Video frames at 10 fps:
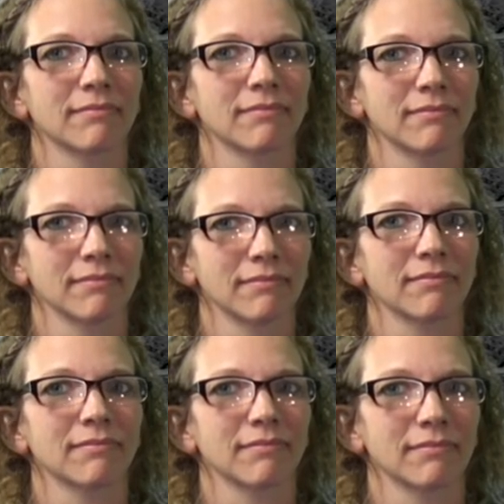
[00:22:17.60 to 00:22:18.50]

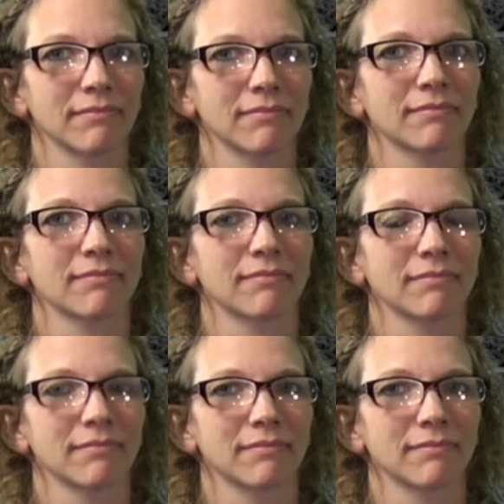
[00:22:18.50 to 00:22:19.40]

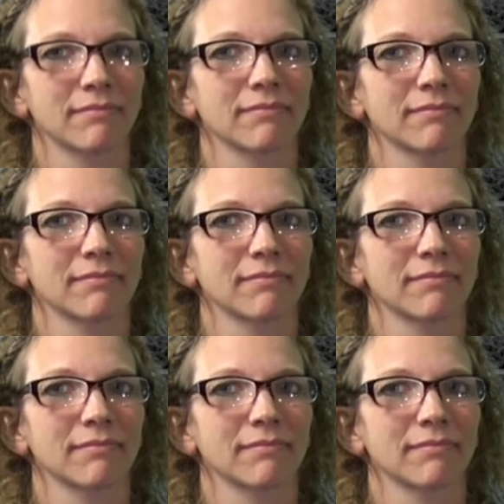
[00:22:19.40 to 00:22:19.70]
No words are spoken by the person on screen.